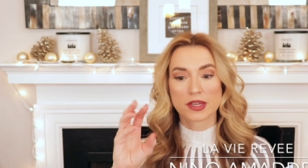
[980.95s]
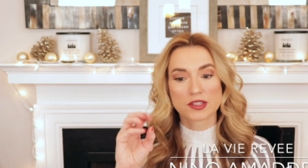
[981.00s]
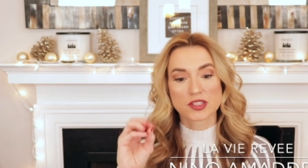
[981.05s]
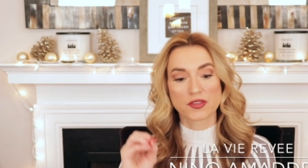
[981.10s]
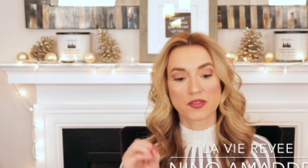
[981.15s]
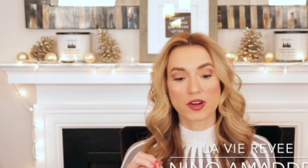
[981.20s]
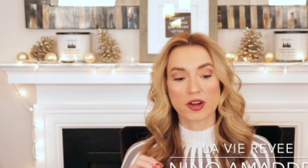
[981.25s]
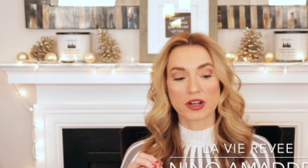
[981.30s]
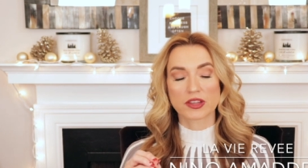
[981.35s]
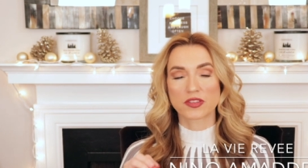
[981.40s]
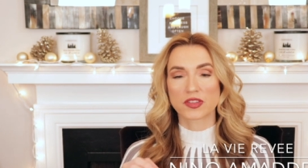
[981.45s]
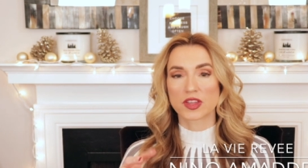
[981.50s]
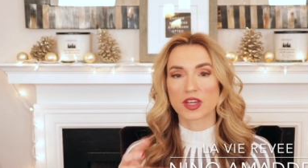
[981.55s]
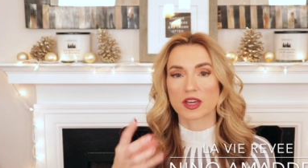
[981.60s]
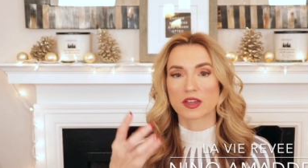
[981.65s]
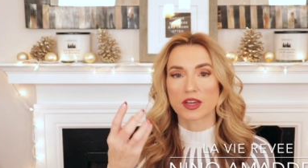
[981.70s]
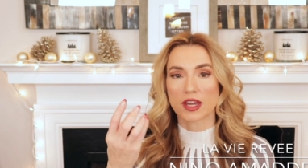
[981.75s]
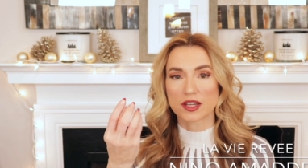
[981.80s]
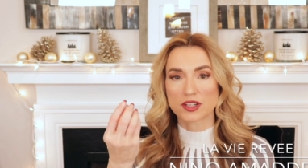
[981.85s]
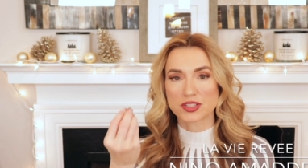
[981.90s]
It's very
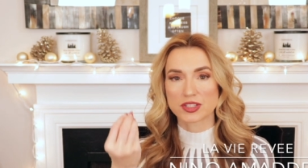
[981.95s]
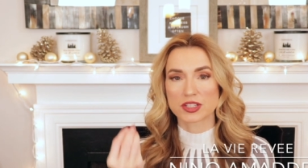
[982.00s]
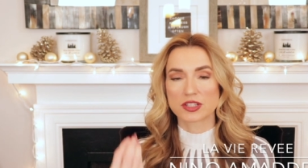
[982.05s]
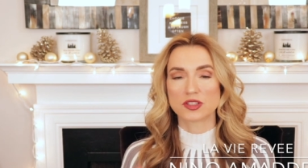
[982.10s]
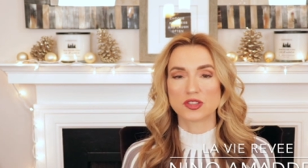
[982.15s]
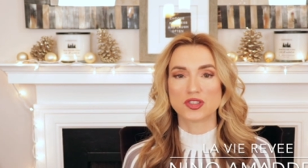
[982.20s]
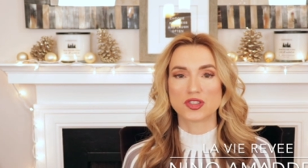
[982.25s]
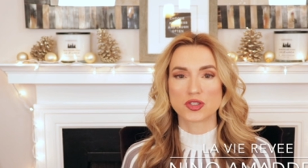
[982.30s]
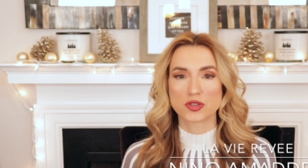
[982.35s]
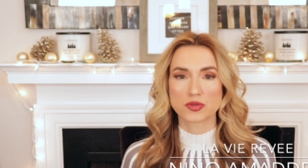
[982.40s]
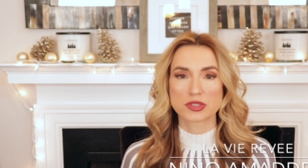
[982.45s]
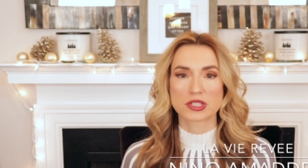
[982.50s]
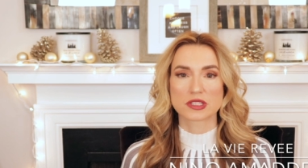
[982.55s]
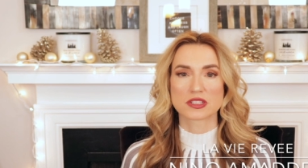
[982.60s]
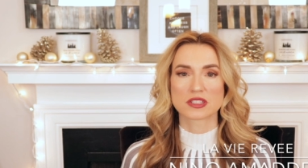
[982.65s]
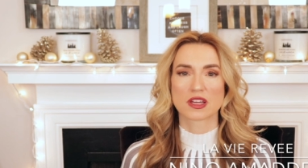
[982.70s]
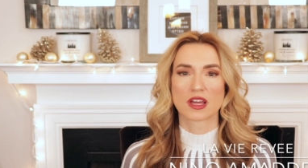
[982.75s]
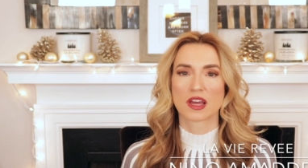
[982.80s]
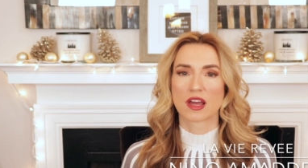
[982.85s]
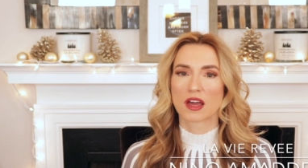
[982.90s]
thick. Actually, the juice
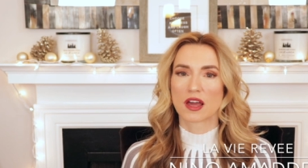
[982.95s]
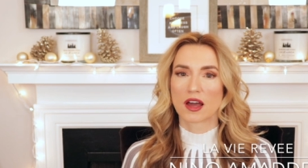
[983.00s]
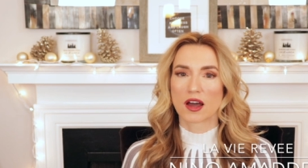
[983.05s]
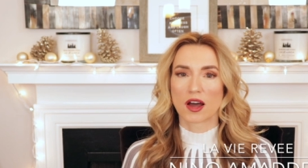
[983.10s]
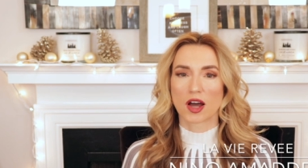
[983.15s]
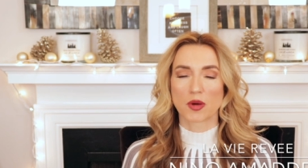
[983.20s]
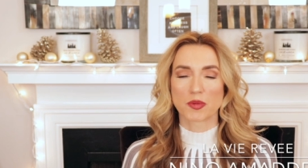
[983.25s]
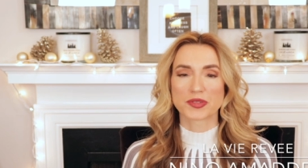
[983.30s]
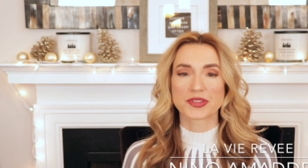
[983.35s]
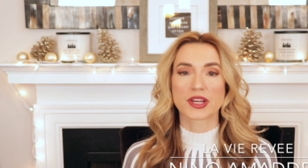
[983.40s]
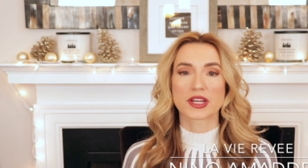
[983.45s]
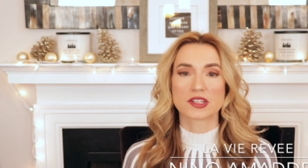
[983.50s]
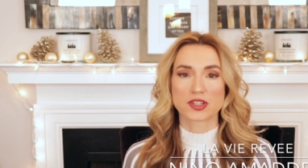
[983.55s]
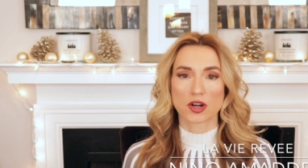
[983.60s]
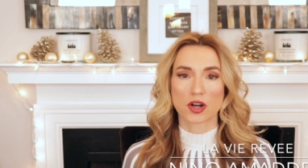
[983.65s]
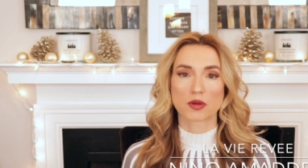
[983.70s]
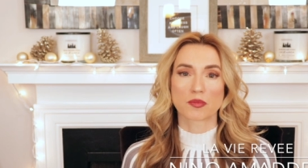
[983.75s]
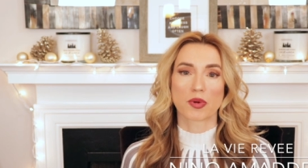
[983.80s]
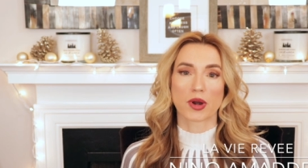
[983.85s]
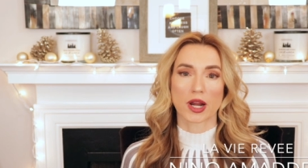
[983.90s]
is almost like a
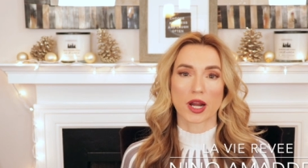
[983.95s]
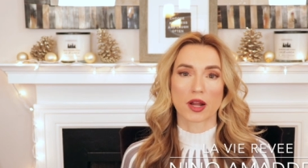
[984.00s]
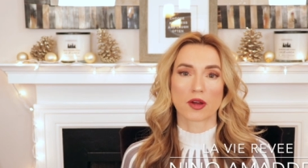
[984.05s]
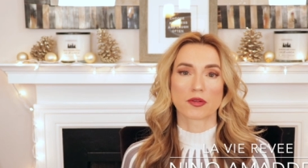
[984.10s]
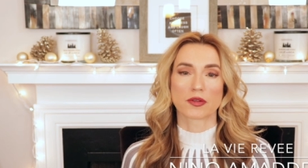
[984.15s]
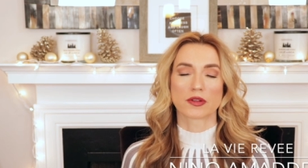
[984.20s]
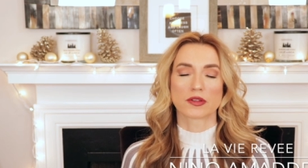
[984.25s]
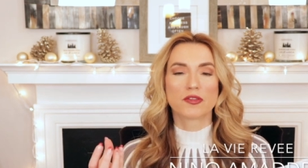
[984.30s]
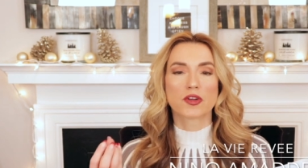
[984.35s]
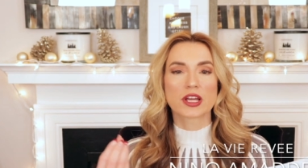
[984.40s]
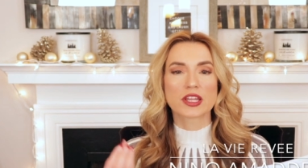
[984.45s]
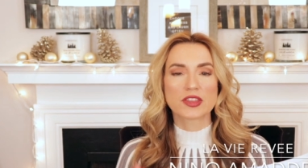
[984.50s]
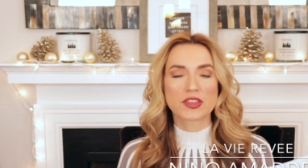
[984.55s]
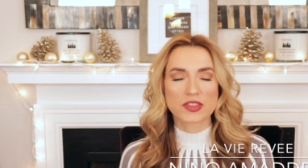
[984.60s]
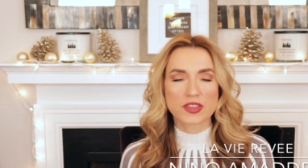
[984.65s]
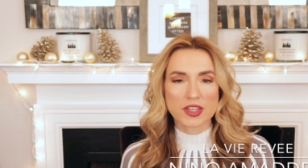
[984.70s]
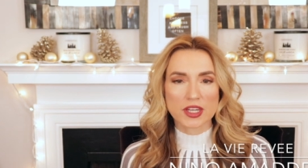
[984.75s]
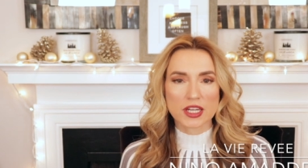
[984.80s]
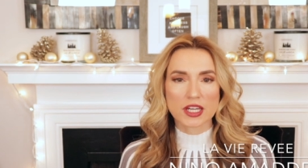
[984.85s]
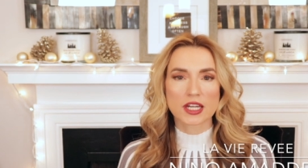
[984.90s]
dark brown. Very
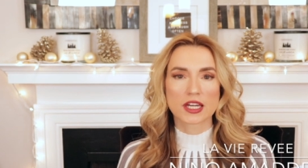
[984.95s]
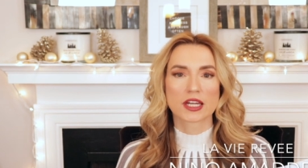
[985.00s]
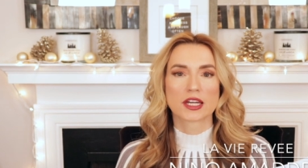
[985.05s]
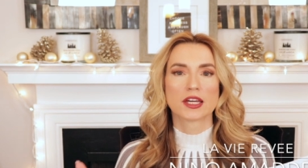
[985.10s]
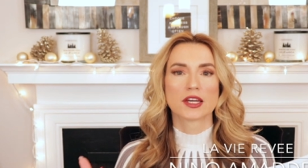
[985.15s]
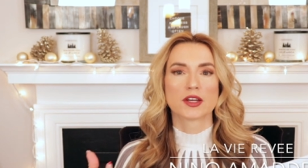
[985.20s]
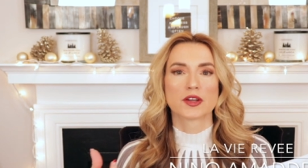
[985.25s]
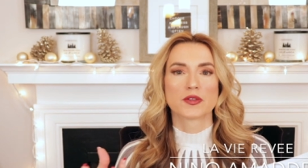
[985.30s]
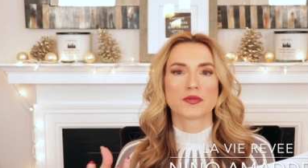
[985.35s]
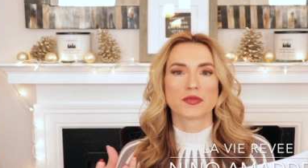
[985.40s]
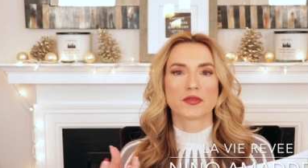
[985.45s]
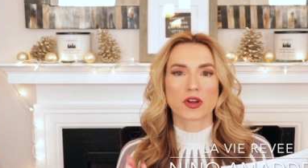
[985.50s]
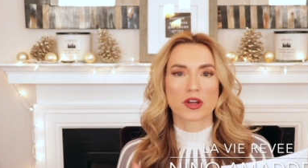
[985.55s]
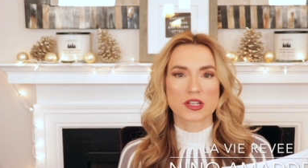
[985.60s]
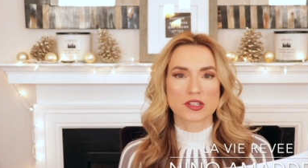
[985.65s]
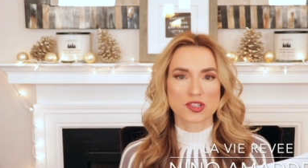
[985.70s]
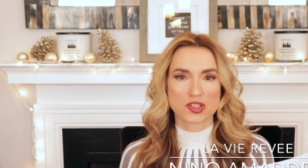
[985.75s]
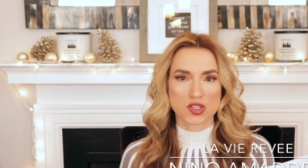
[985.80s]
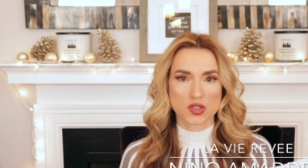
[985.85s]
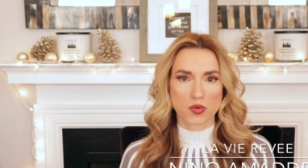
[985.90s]
thick,
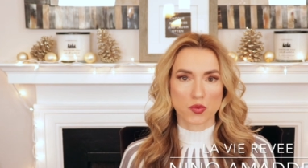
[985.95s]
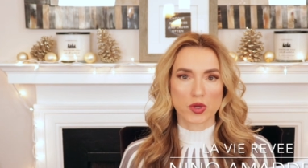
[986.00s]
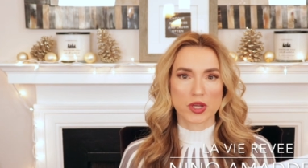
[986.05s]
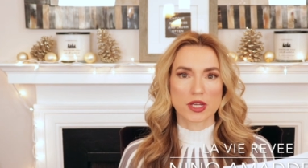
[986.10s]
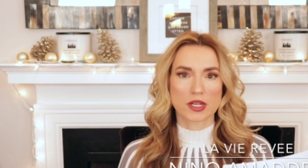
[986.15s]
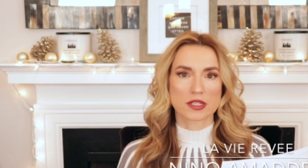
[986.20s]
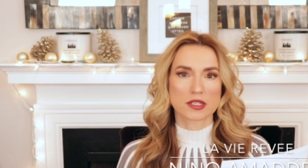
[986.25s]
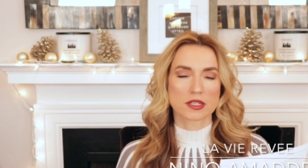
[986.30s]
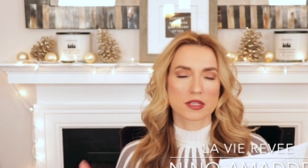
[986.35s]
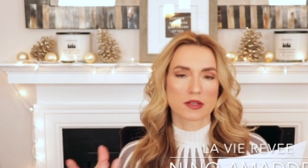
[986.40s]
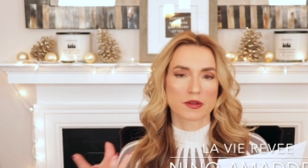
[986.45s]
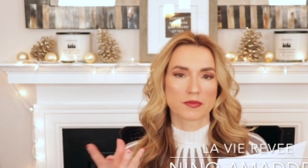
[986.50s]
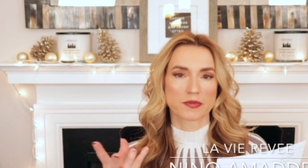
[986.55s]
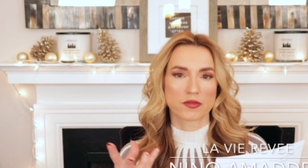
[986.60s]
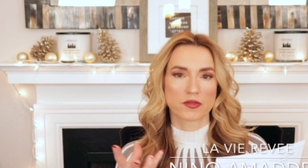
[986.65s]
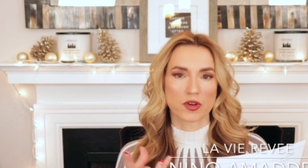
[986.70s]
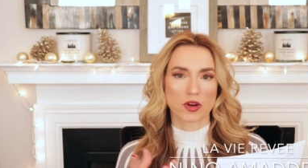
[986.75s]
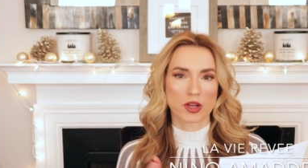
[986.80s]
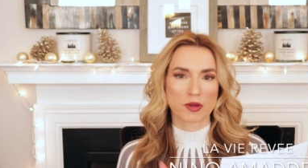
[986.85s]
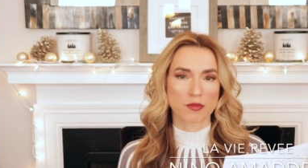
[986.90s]
very sweet,
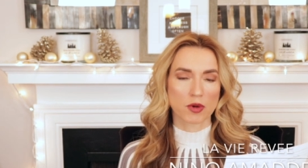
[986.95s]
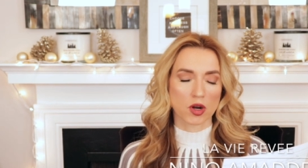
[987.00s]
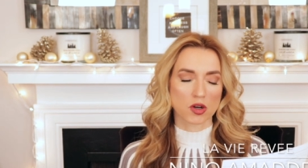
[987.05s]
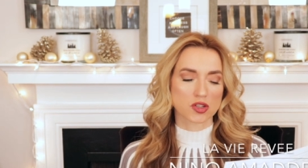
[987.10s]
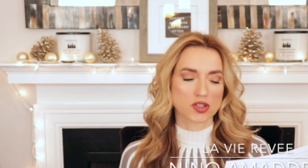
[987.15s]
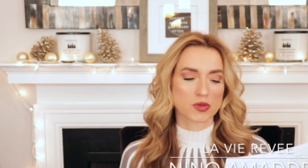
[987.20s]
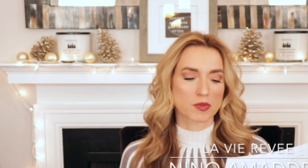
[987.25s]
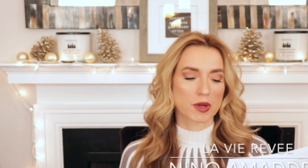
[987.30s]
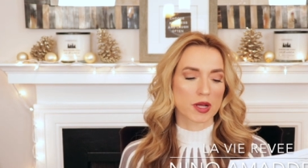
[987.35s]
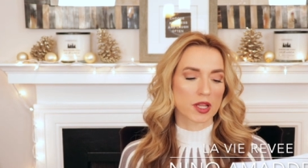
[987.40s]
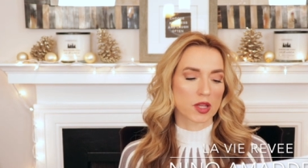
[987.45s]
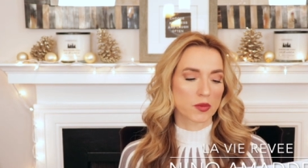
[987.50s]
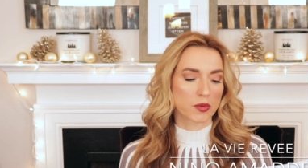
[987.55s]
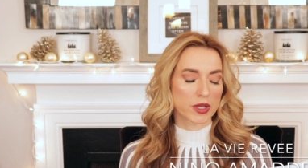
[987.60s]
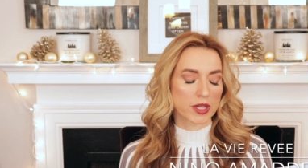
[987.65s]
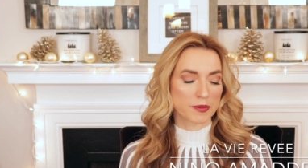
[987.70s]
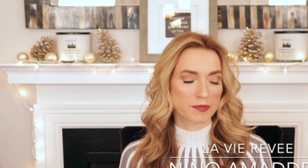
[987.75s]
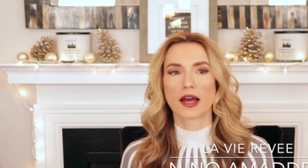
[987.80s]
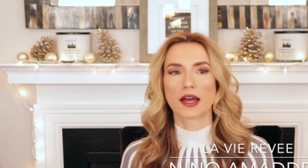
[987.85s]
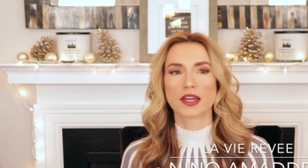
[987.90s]
very
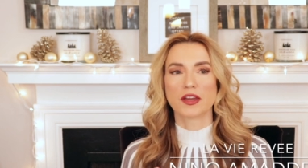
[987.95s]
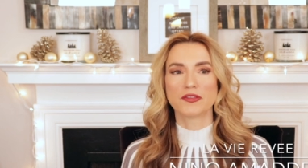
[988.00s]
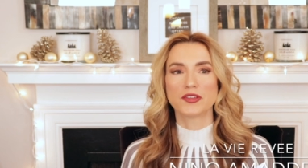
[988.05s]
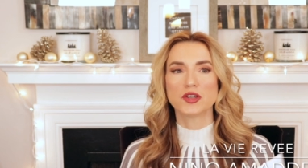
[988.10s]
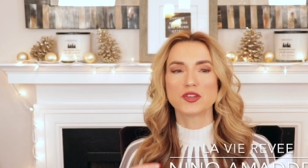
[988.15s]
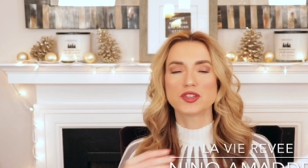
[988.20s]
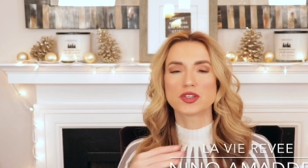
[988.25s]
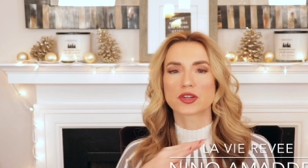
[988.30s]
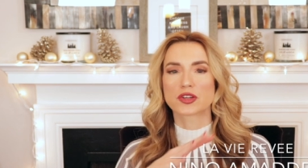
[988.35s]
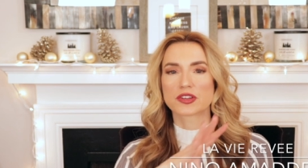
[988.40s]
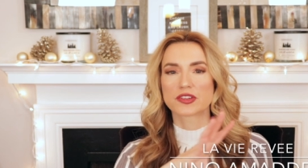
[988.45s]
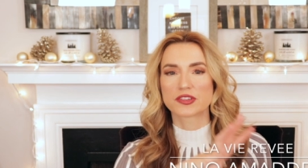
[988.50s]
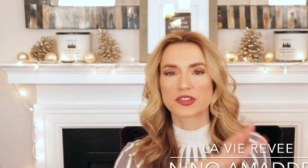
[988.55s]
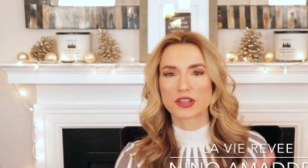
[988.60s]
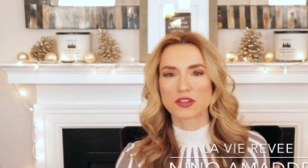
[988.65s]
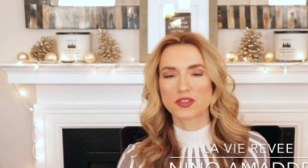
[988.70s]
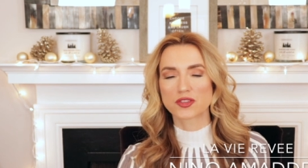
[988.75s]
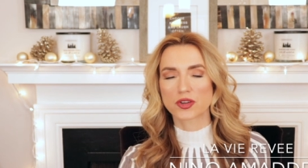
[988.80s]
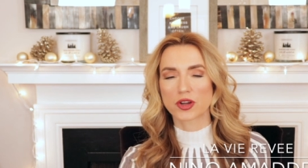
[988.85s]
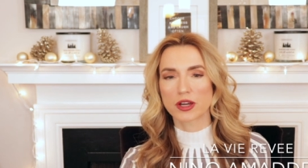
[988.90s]
marshmallowy. If you took
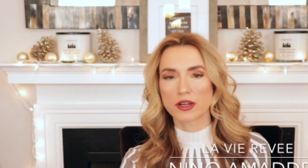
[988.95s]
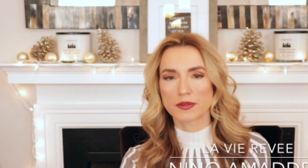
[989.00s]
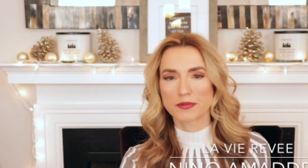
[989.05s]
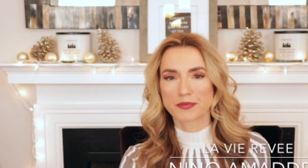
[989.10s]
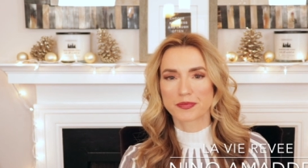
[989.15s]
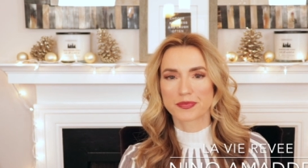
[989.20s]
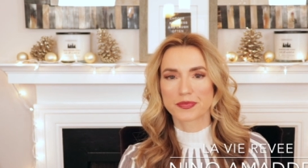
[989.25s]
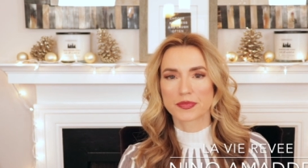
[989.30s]
Sintra,